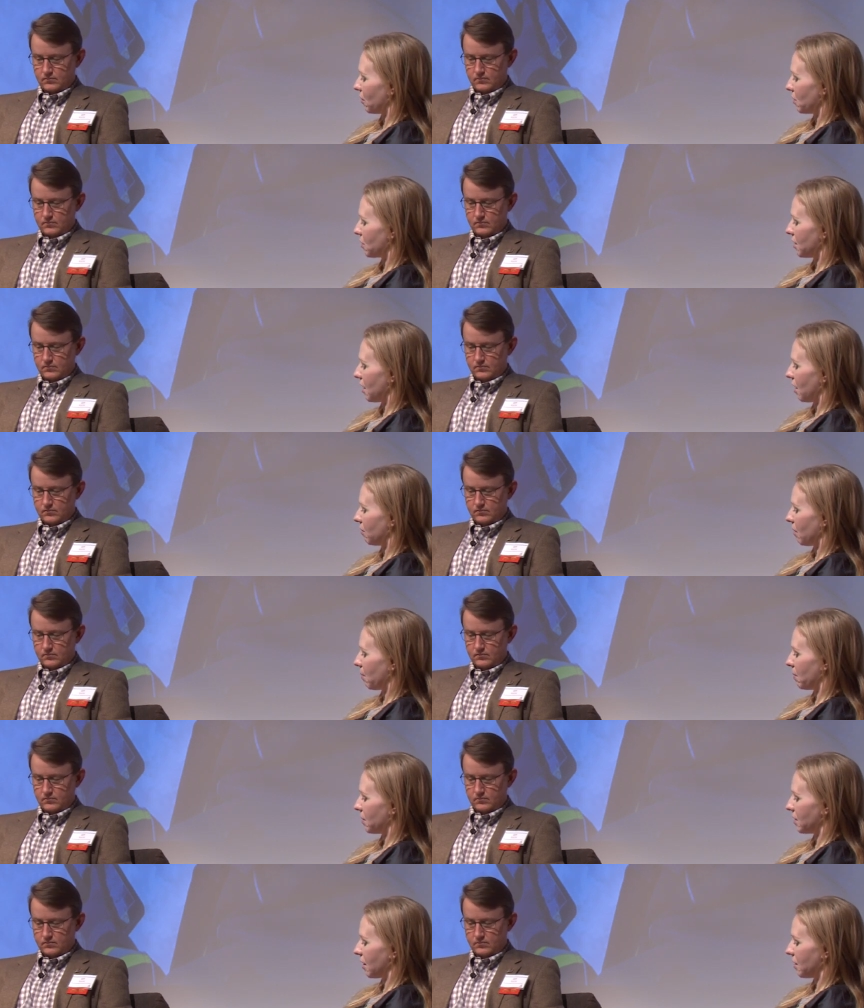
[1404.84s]
Speaker 1: FirstNet
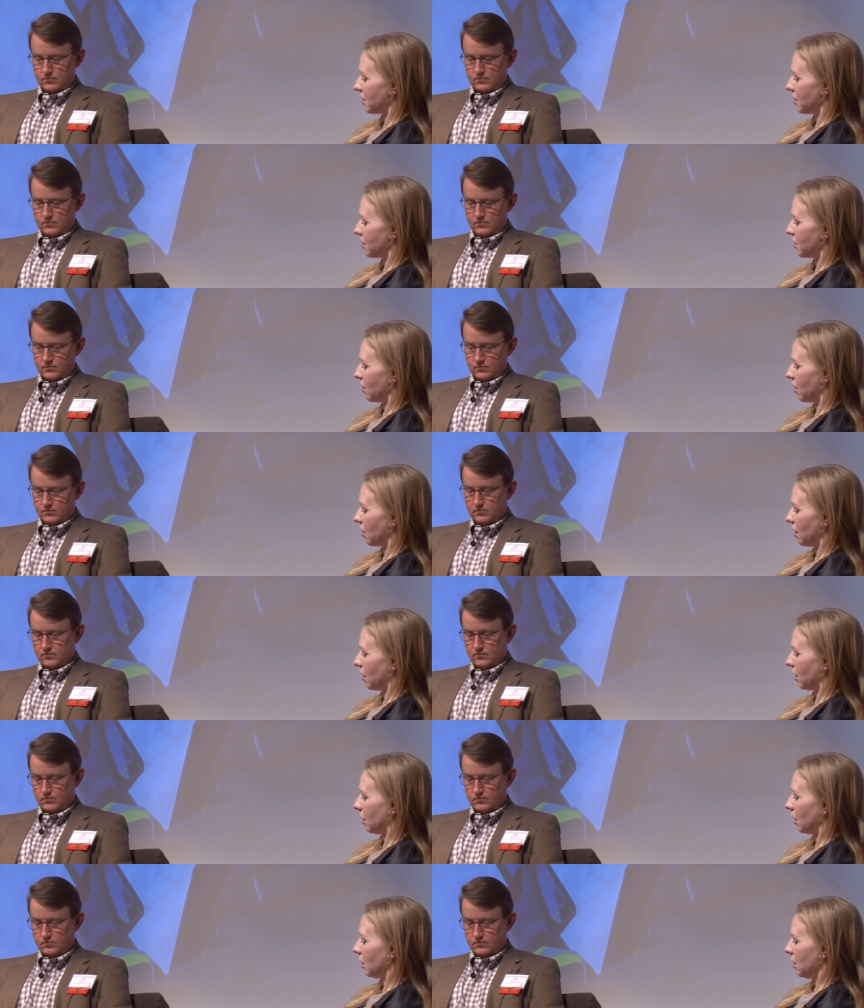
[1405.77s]
represents is
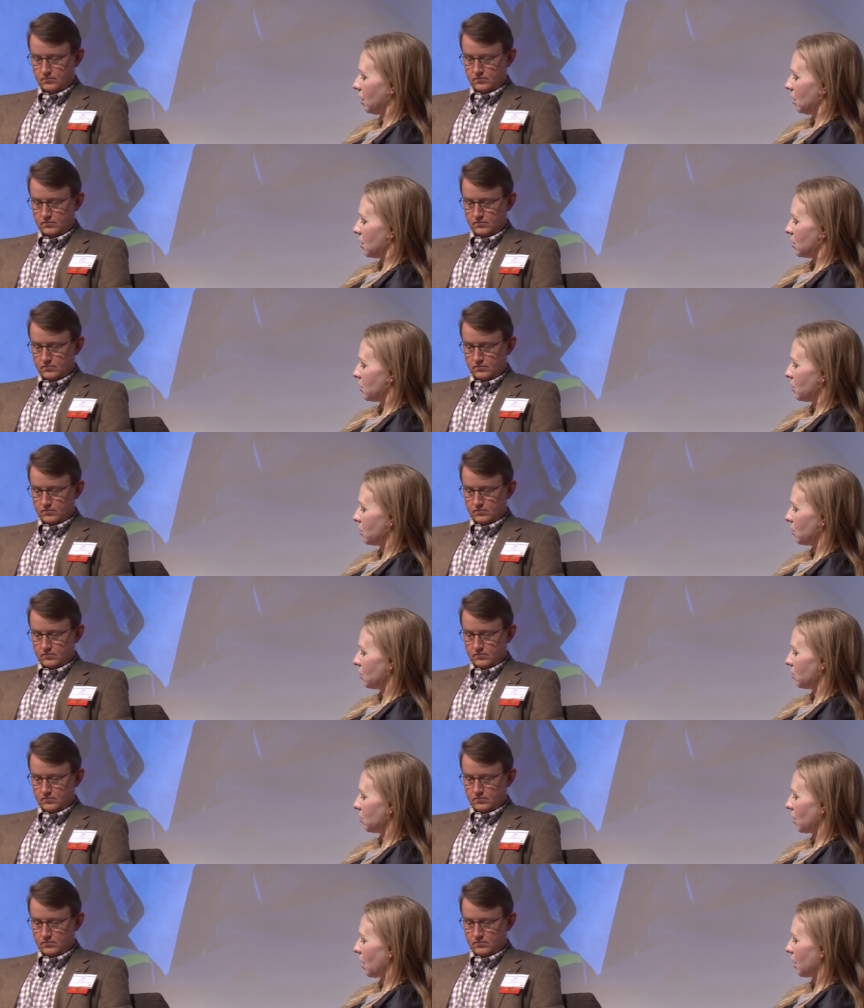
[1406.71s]
starting
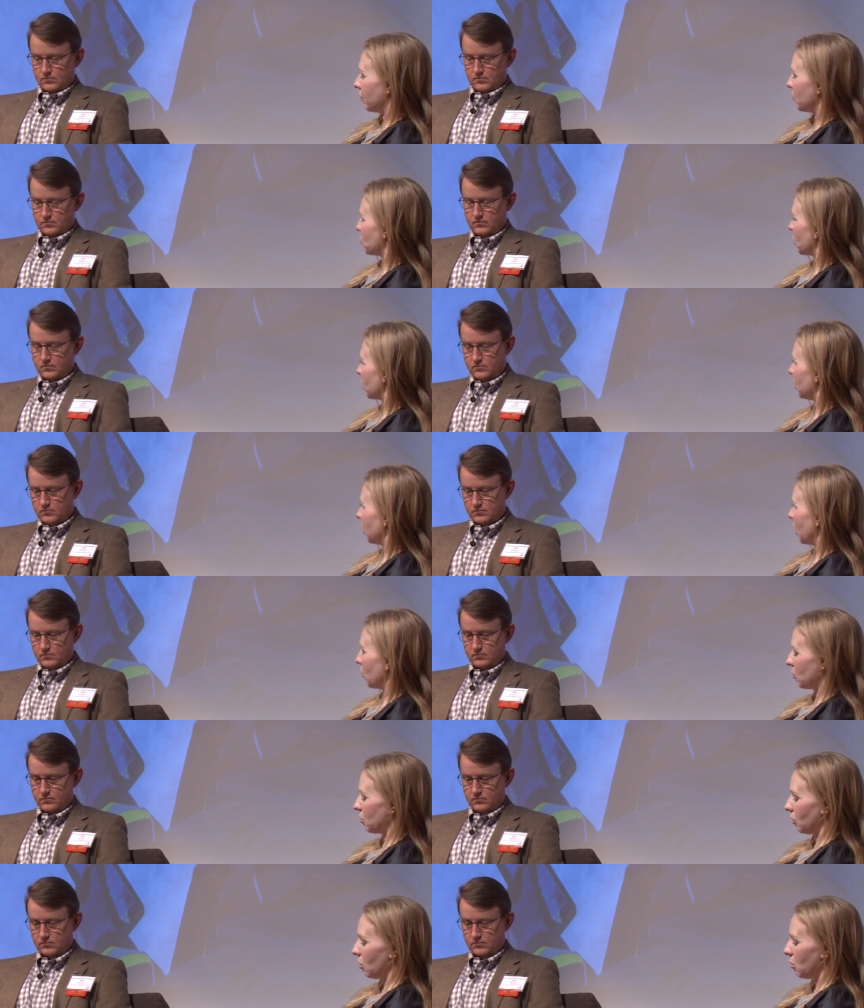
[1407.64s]
to kind of trickle
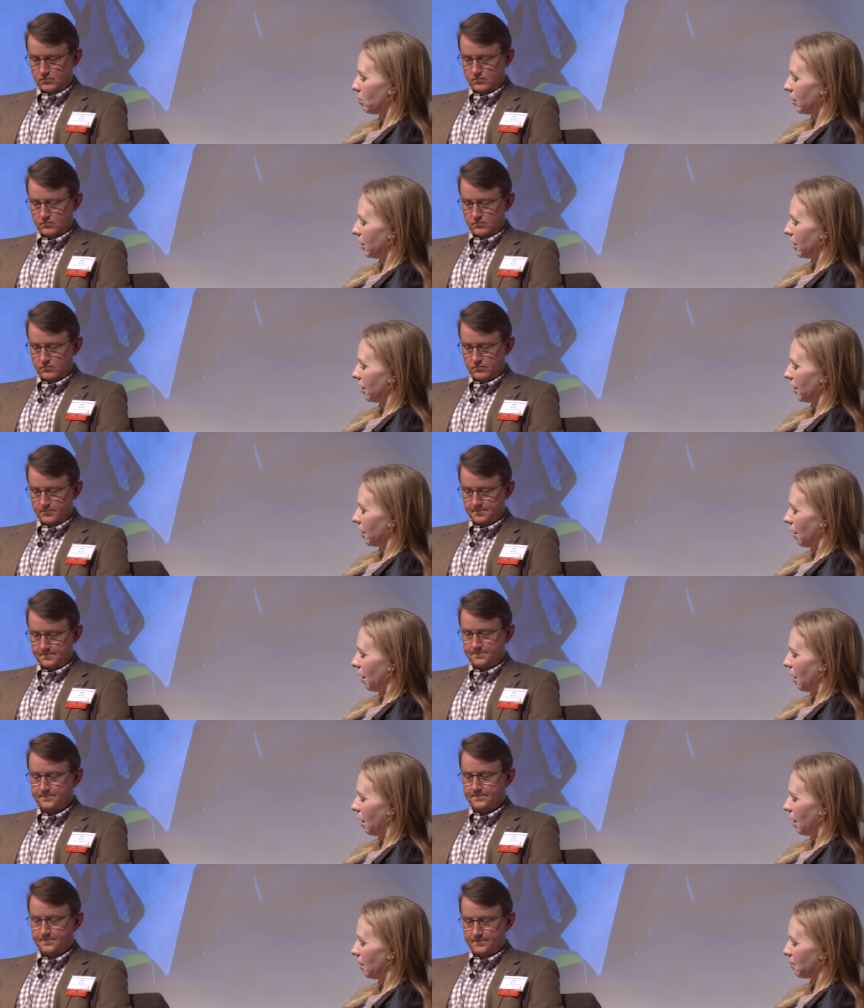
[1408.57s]
out globally.
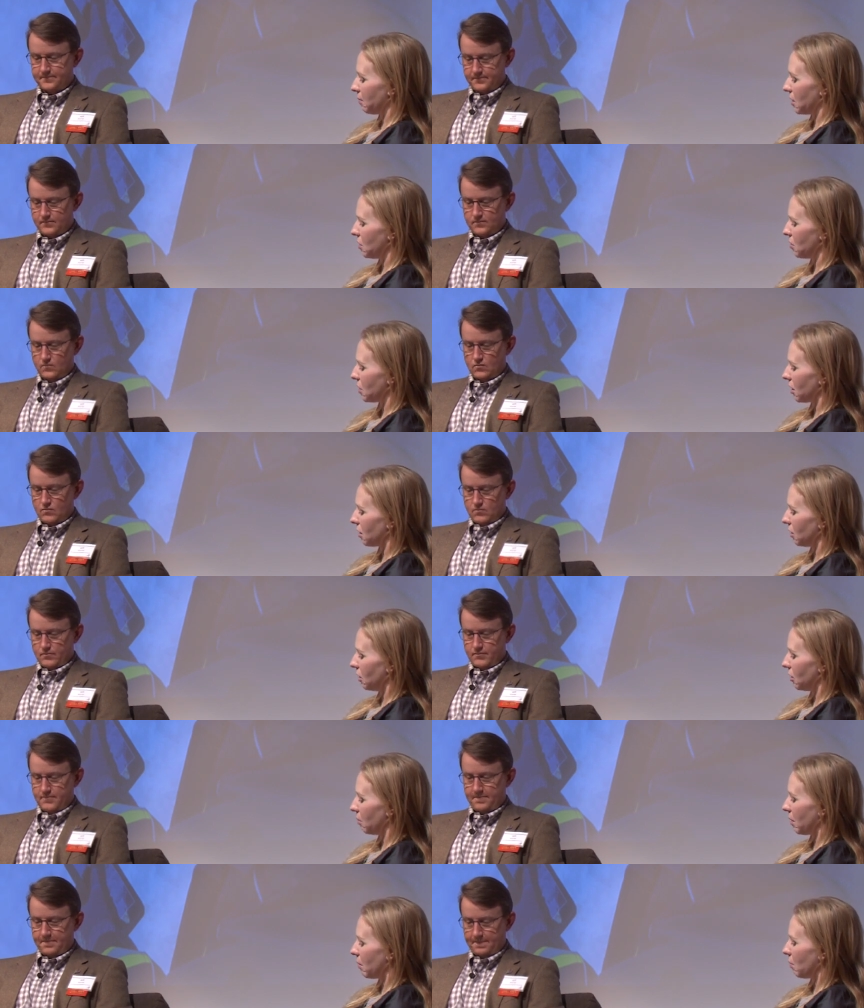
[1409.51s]
Can you talk a
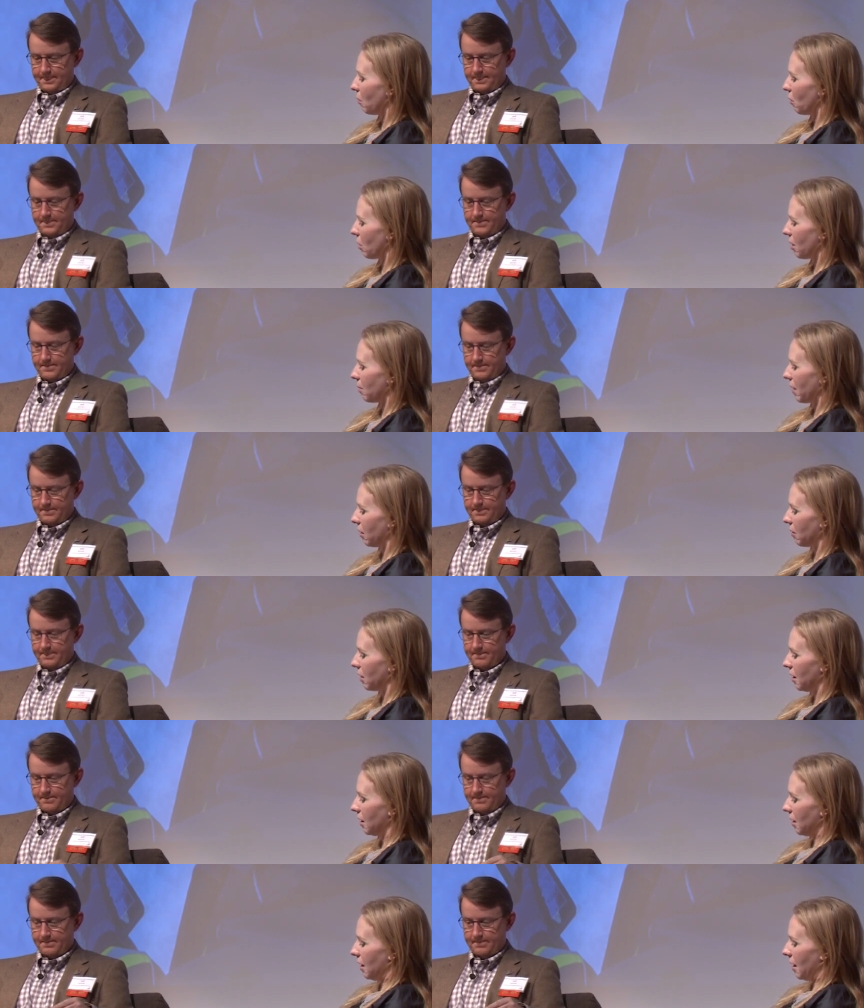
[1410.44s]
little bit more about
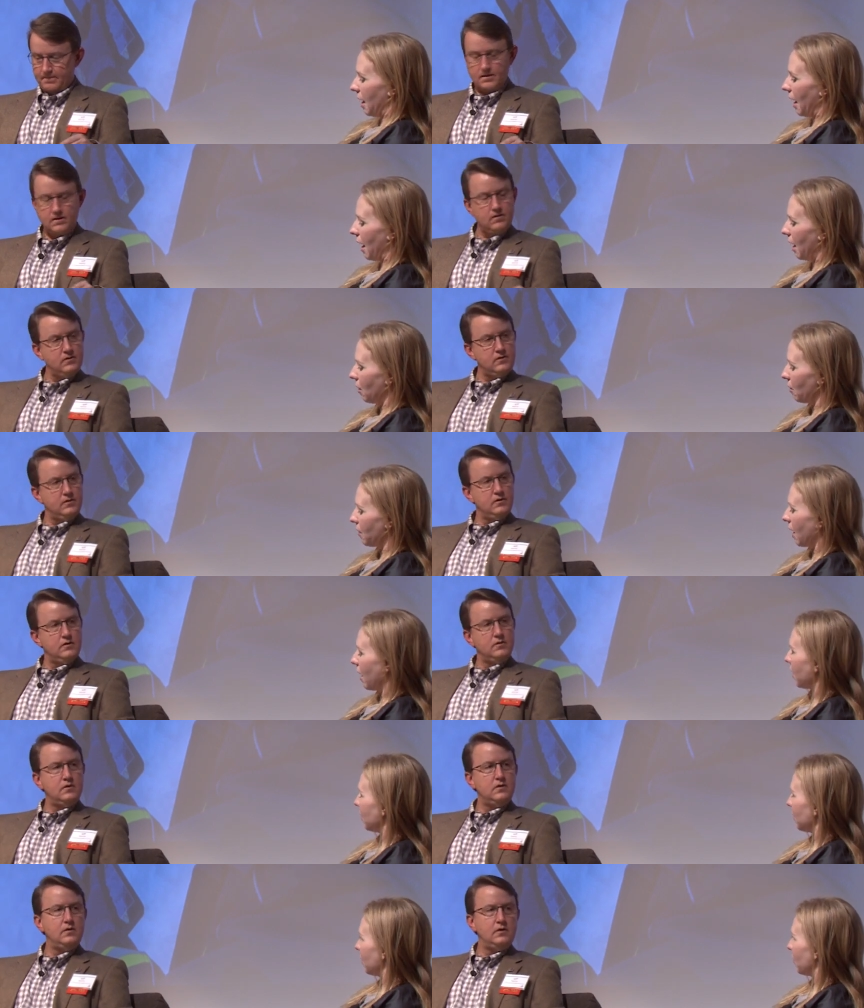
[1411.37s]
how
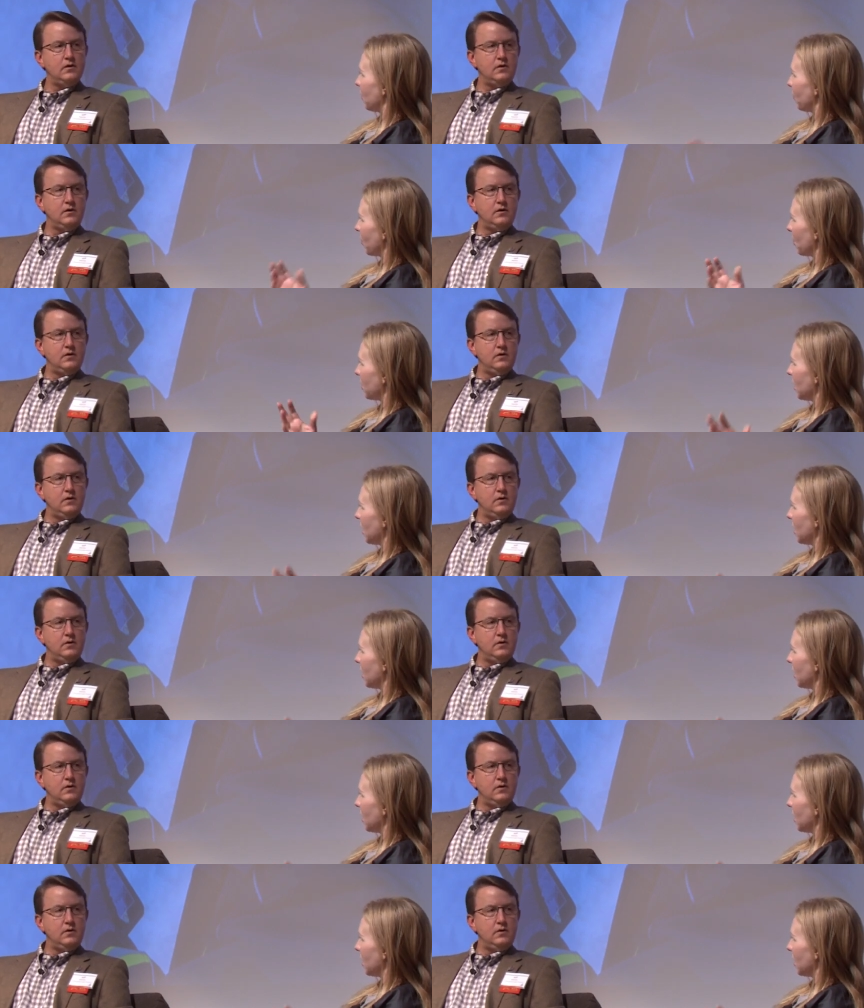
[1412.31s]
that, from an